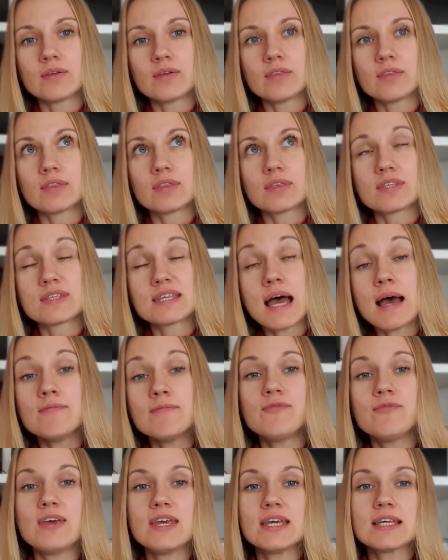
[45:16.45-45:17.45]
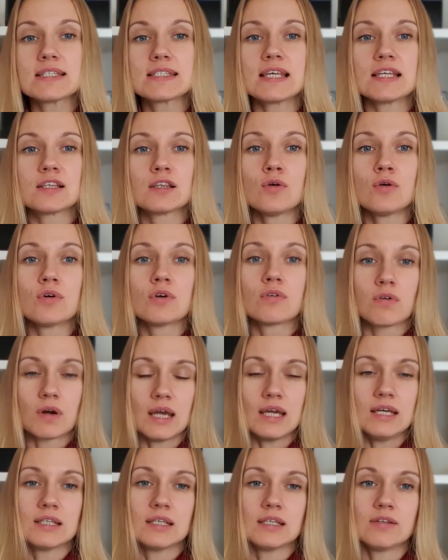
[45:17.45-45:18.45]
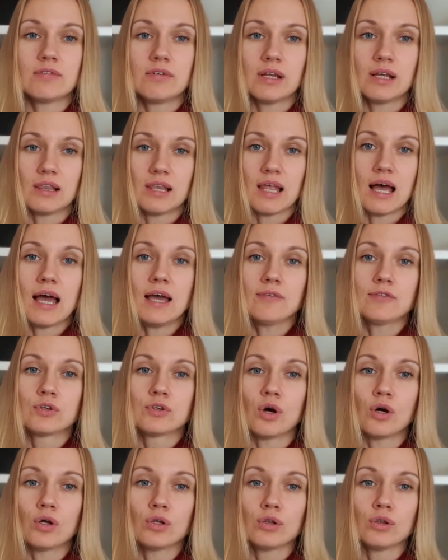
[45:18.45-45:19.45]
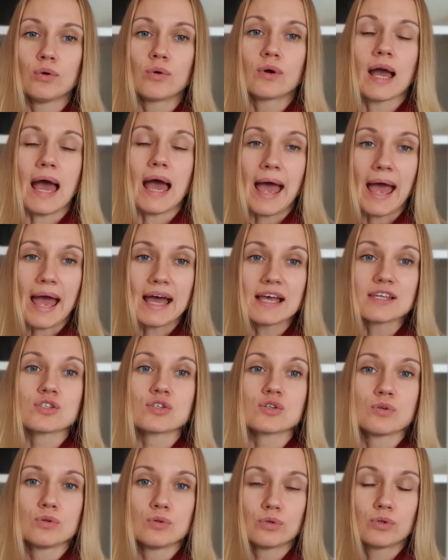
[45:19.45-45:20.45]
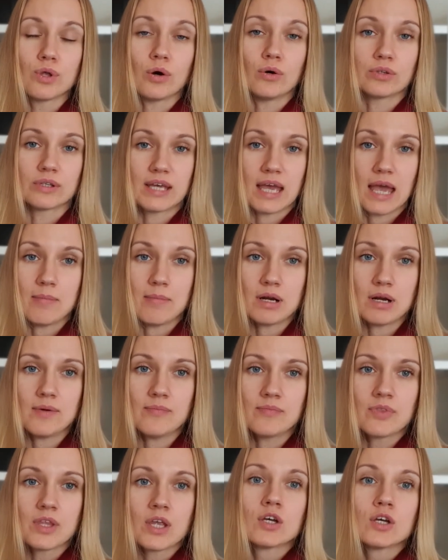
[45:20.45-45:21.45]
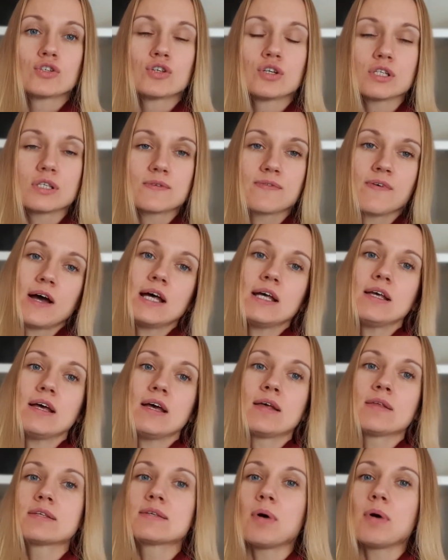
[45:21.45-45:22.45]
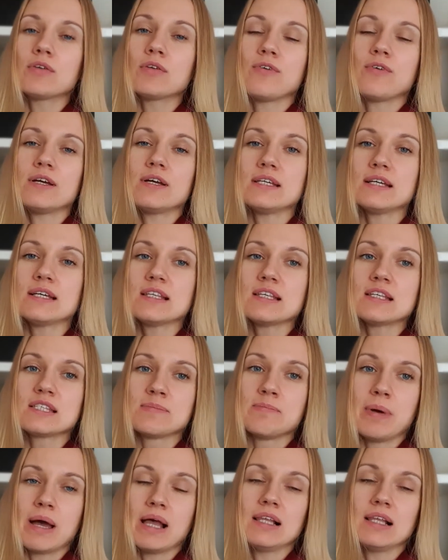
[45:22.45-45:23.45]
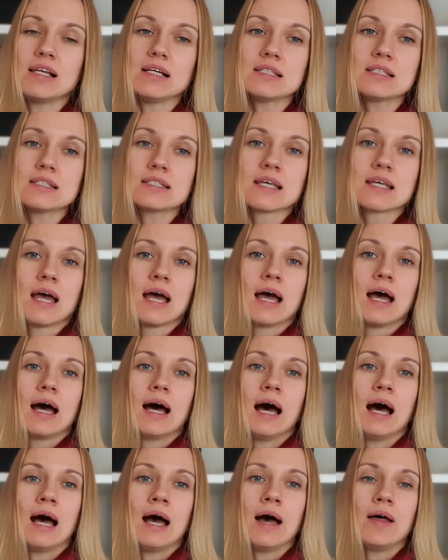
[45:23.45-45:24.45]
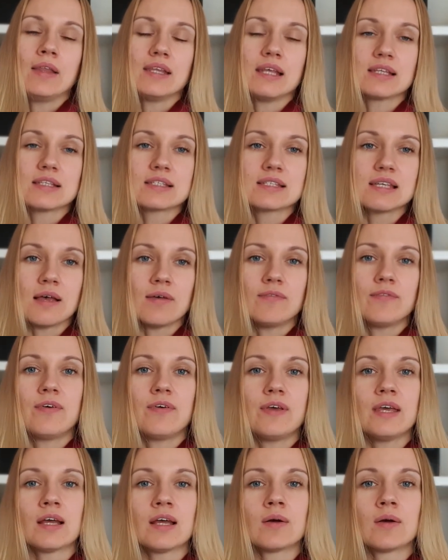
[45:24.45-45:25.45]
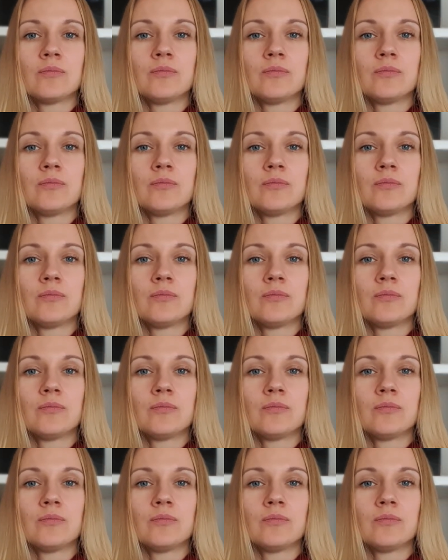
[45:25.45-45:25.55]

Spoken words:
some things that look great in real life don't look as good on camera. So it's fine. It's about finding this balance that something